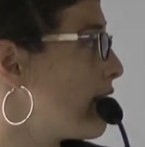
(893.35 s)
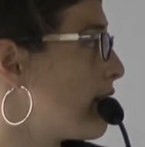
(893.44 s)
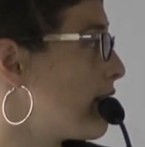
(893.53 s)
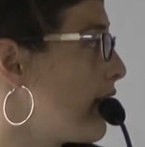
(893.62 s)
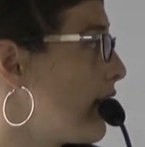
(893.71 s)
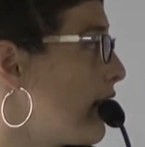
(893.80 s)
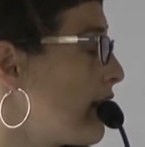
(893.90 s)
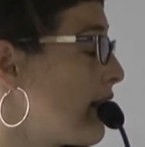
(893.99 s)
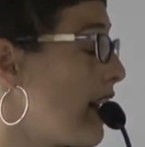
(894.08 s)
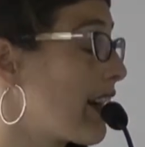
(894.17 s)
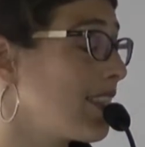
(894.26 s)
at
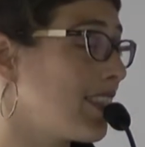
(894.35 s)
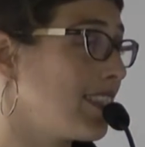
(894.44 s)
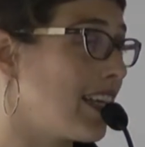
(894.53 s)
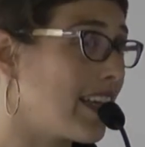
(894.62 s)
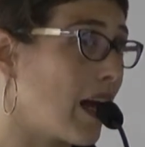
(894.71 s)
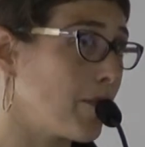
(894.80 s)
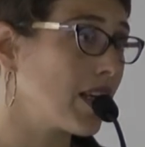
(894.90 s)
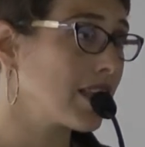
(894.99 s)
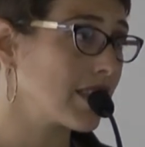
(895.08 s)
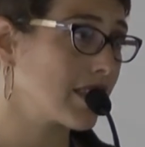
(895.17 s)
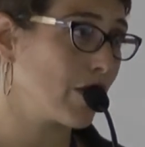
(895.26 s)
the
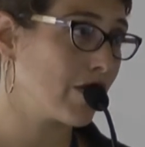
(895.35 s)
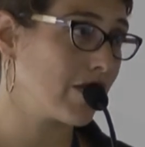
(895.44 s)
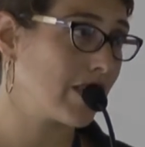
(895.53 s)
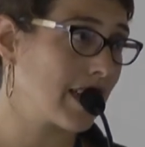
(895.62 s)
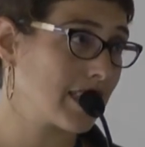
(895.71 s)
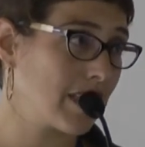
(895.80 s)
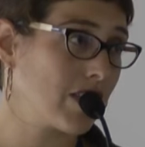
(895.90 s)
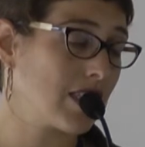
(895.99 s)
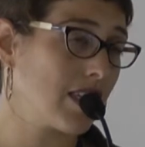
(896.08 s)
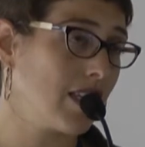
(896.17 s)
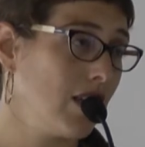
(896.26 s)
dynamics of the
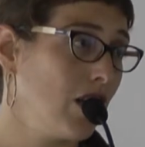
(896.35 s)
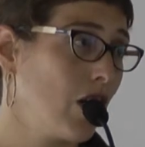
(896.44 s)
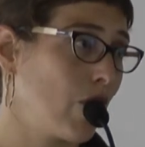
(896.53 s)
activity